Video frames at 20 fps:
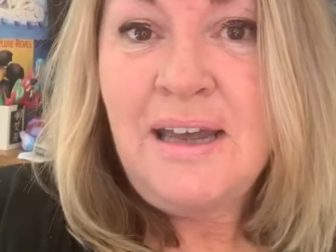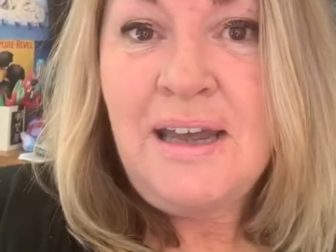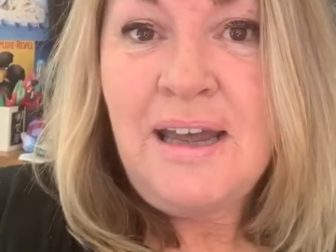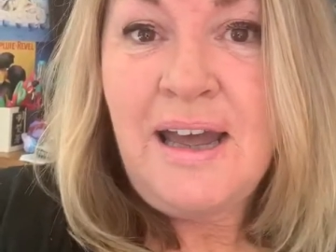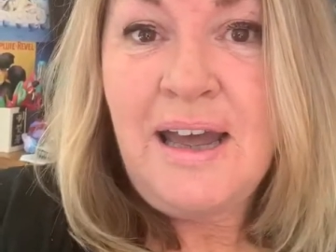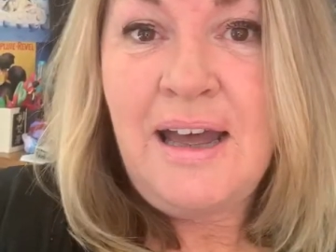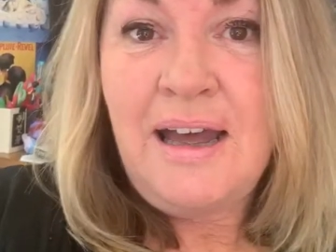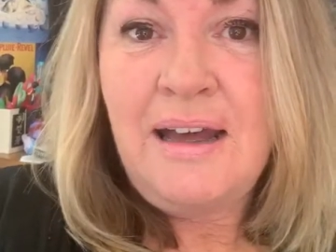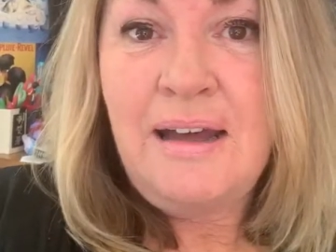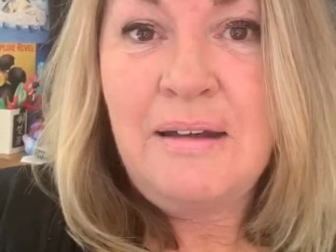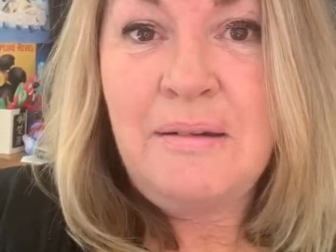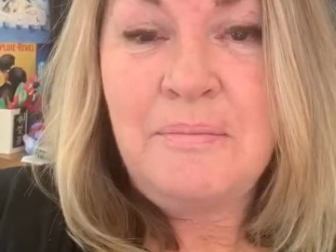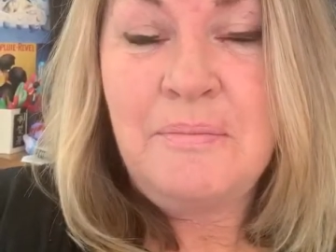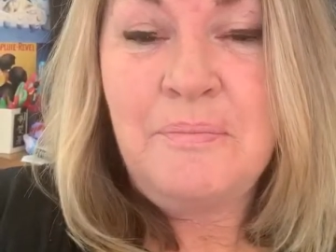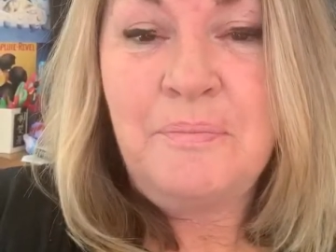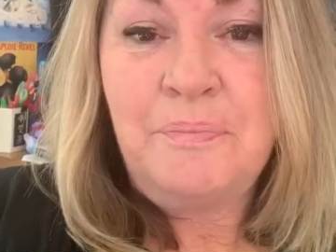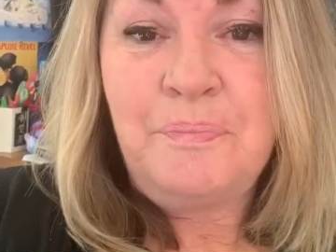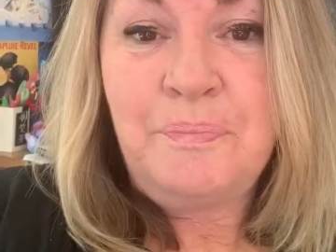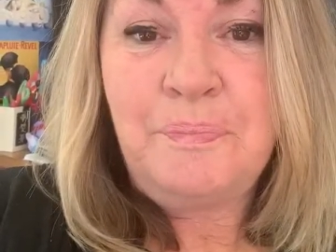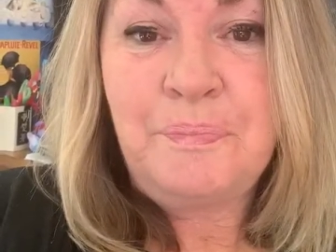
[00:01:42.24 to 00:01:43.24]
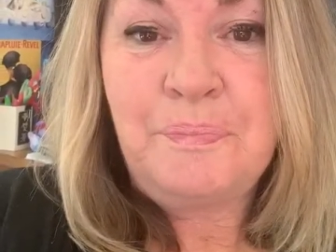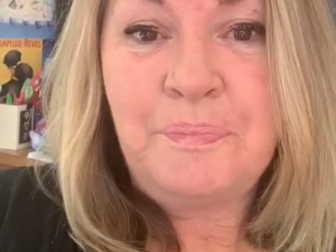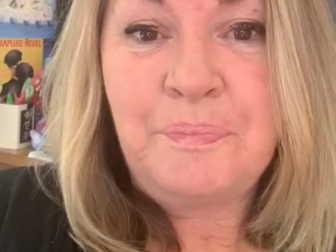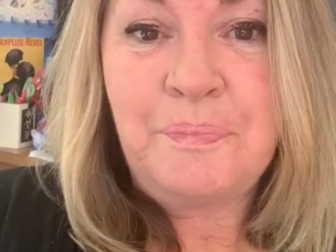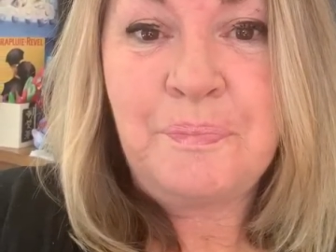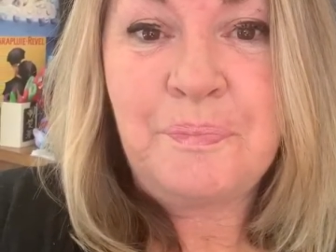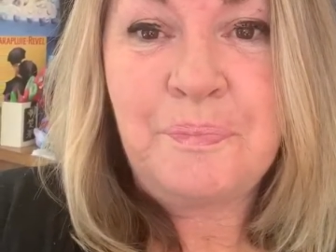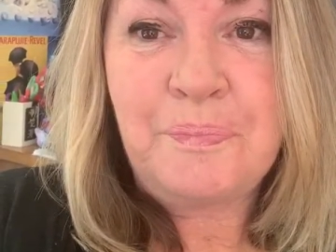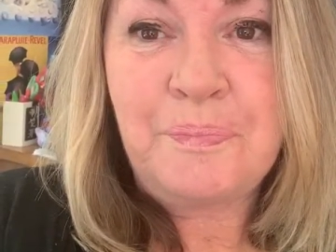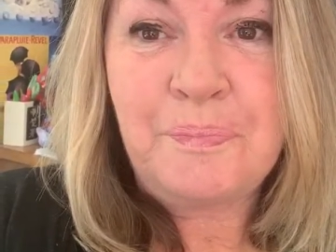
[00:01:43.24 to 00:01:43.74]

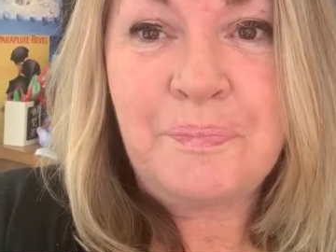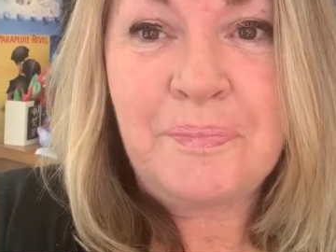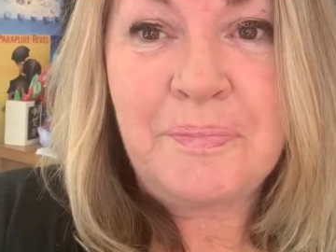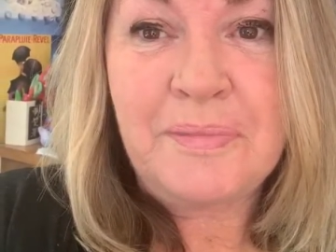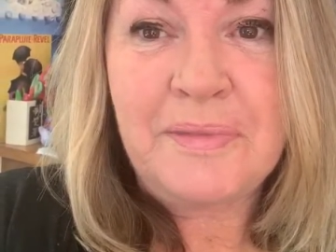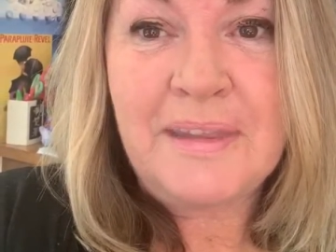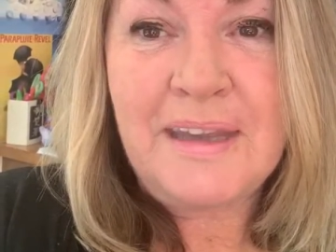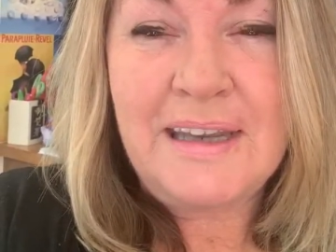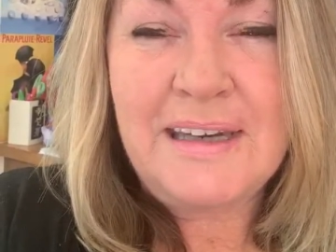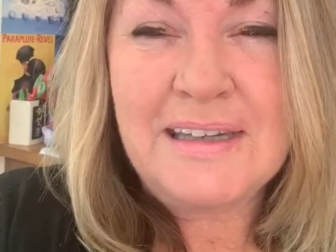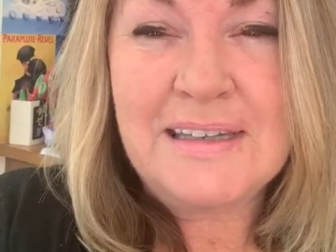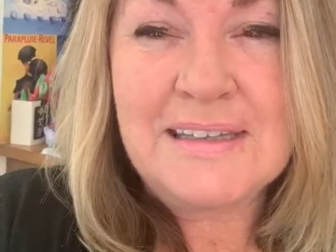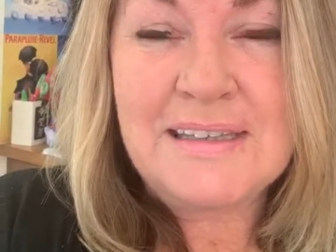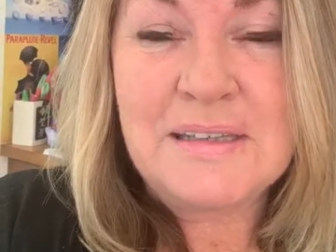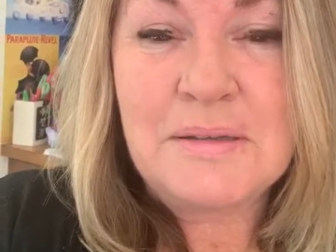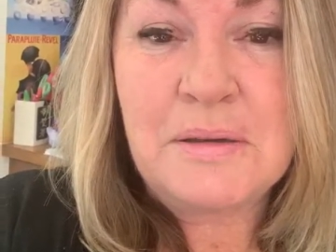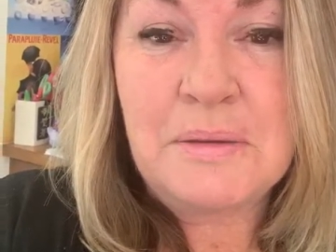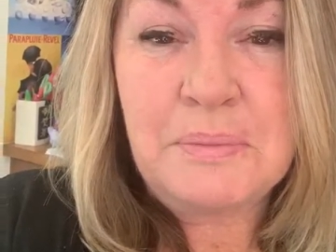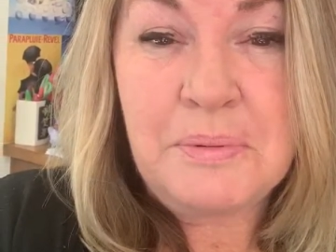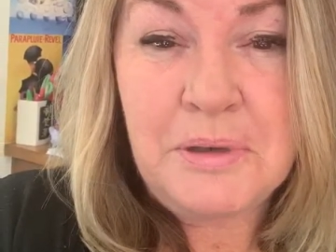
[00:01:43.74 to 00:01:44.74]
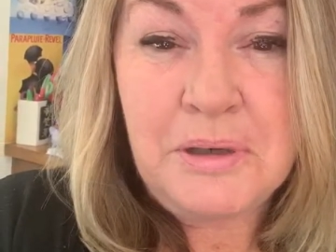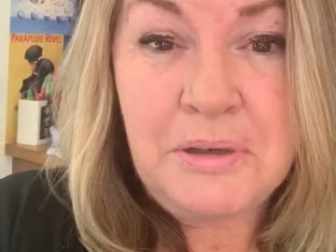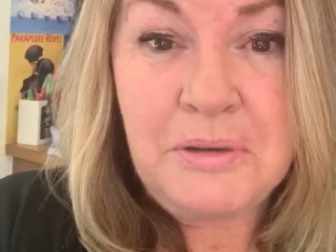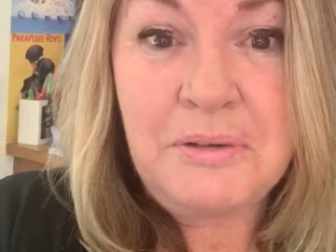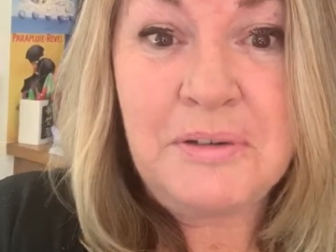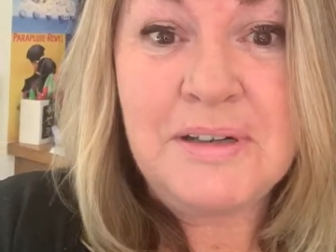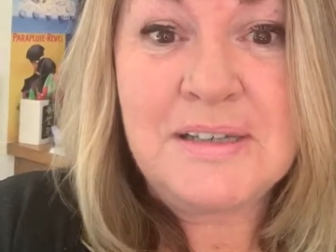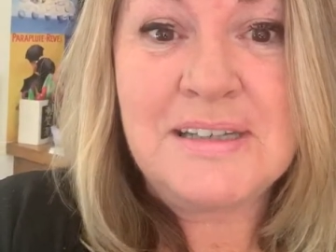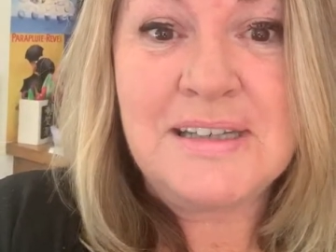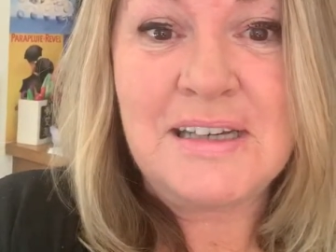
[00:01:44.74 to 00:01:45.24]
that it's a
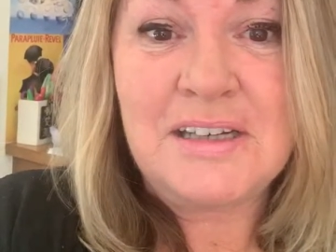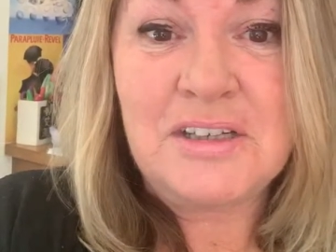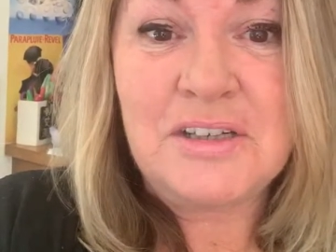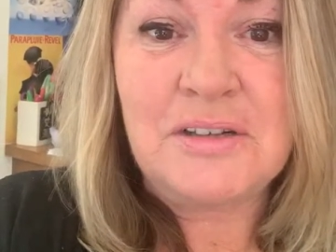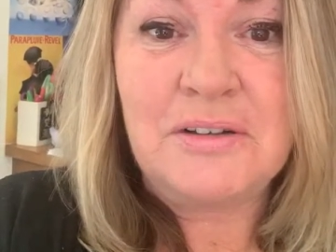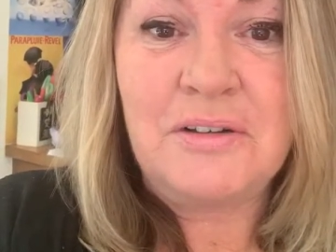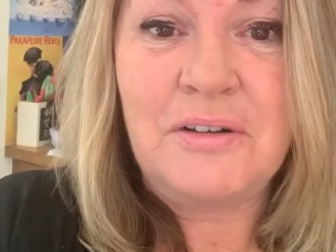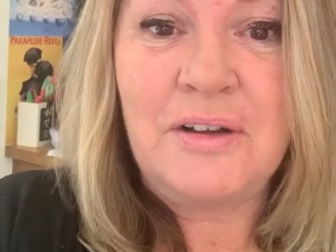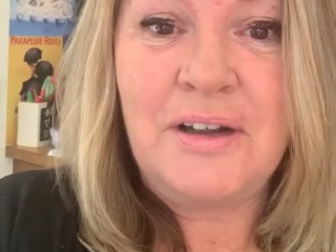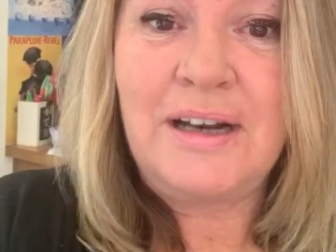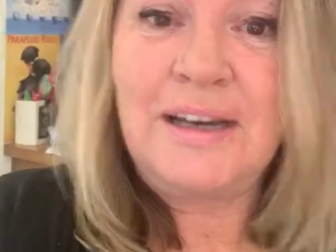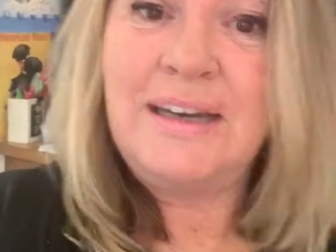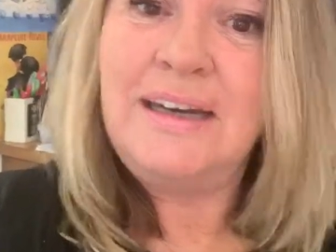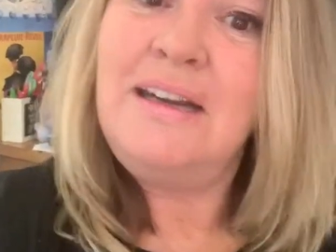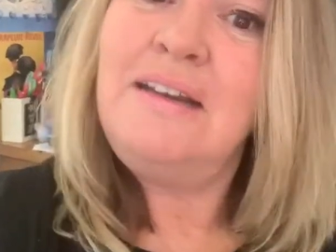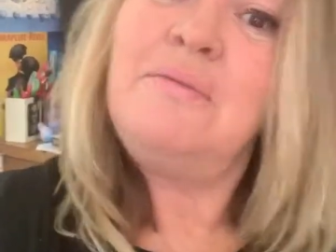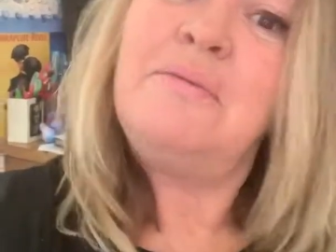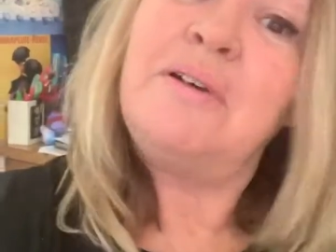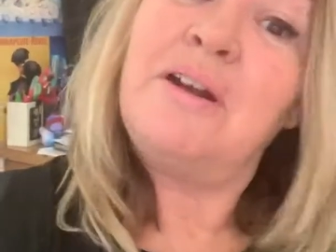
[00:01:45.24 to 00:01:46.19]
pure essential oil in it,